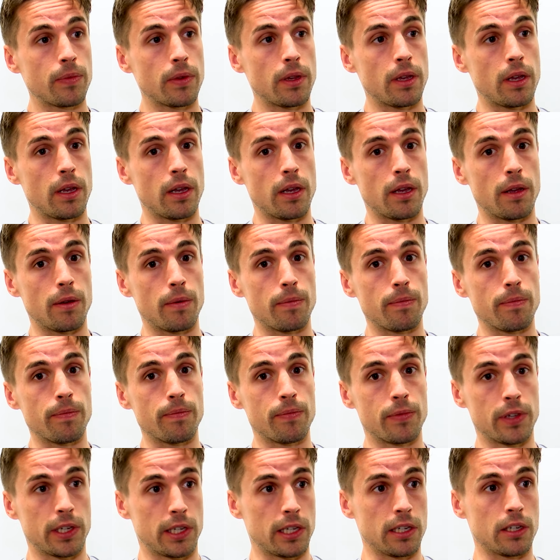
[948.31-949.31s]

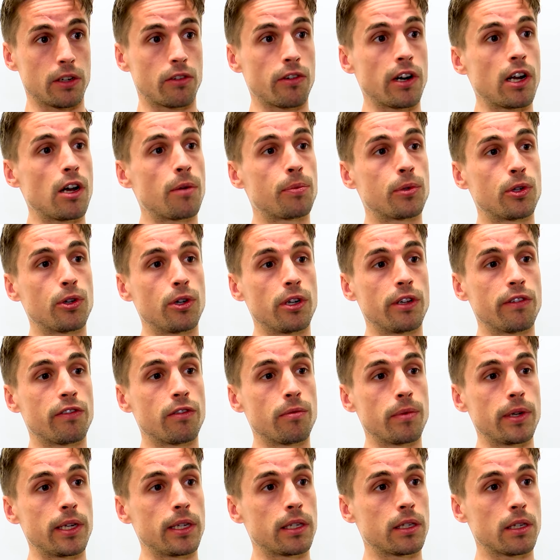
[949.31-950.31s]
Um, this is a great opportunity
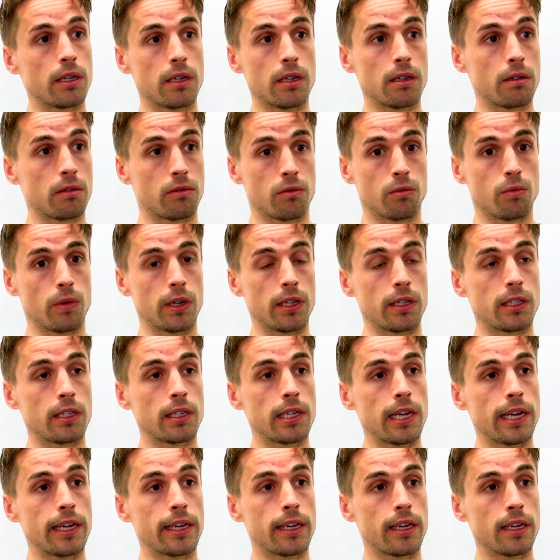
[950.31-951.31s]
for me, so I was willing to
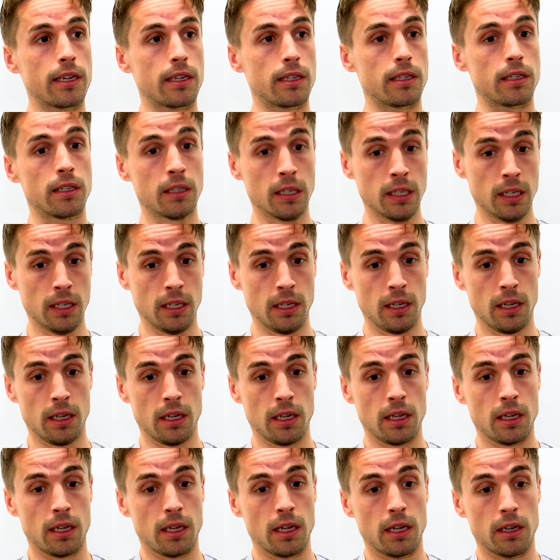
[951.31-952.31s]
take it and
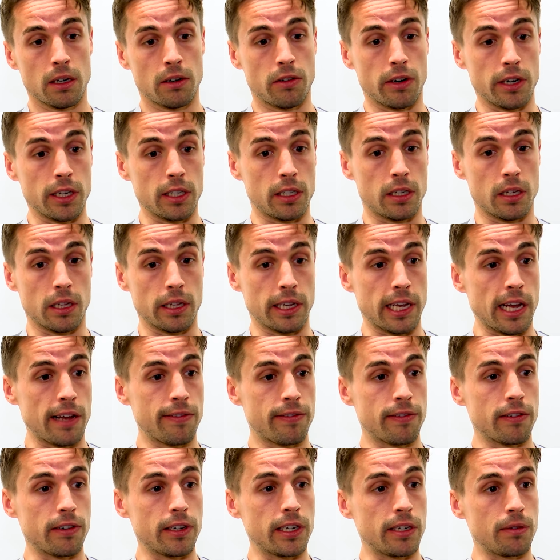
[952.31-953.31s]
credit to the
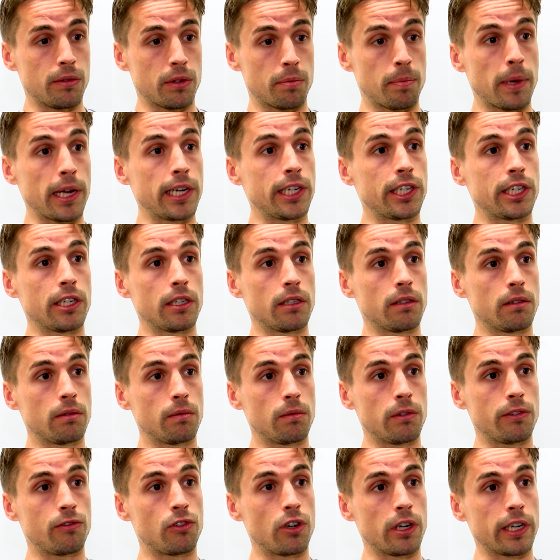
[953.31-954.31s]
gaffer, he was
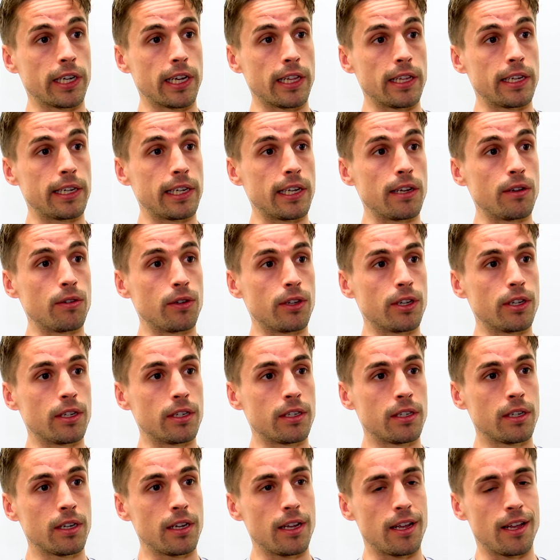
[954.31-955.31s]
patient with trying to get the deal done.